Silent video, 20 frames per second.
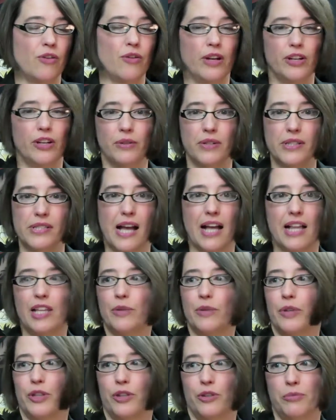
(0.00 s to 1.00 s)
know
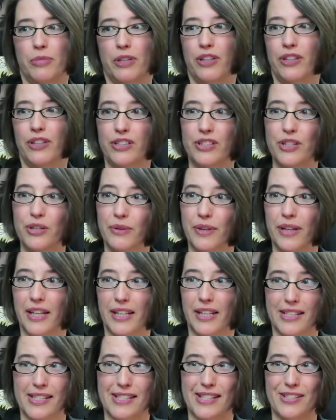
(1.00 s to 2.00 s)
exactly what you'd be good doing.
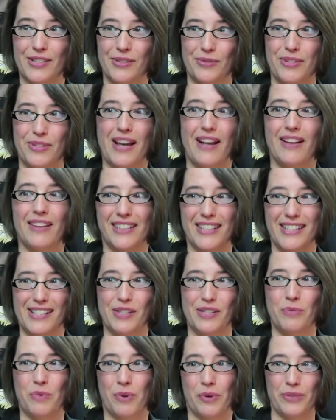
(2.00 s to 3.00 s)
And I said, do tell. And he
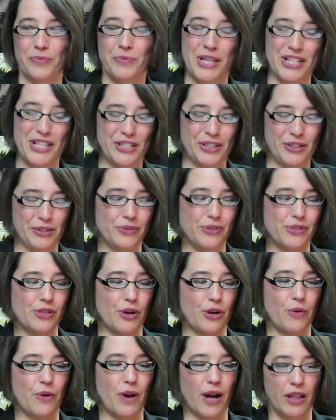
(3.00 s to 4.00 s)
said, what we do.
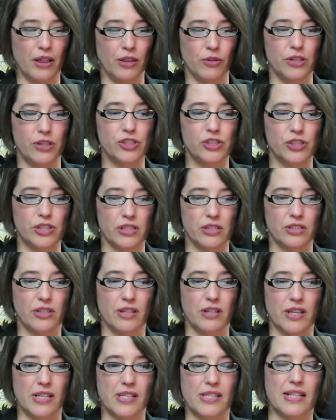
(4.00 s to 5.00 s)
So I launched into
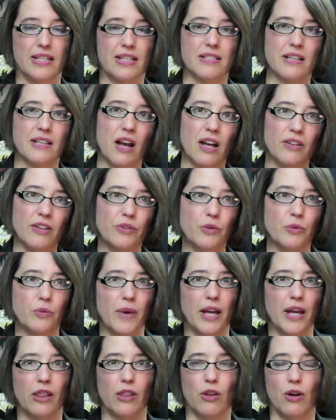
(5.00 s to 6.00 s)
this, and it's kind of the
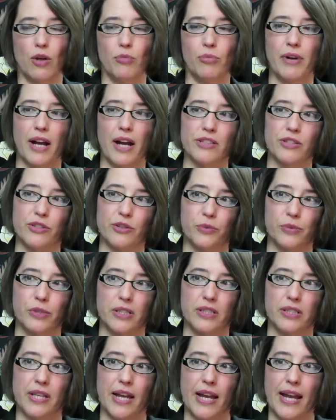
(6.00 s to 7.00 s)
way a law practice
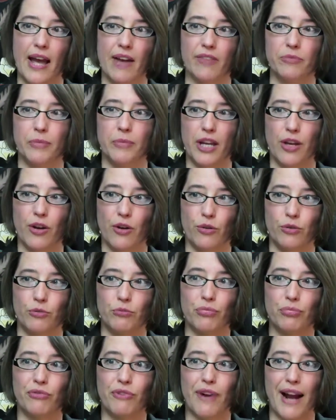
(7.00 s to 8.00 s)
works. I have my own
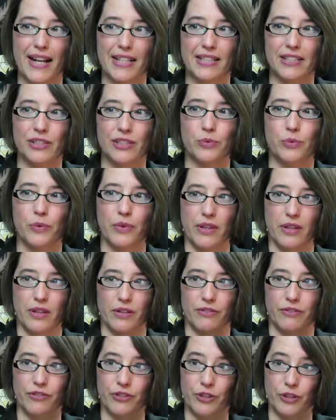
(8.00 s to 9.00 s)
practice within
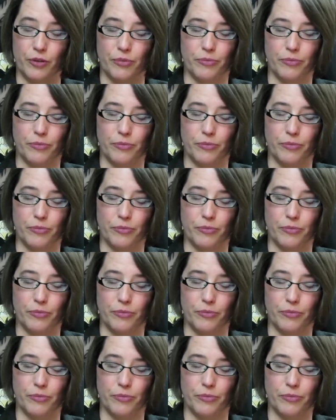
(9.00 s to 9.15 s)
a firm.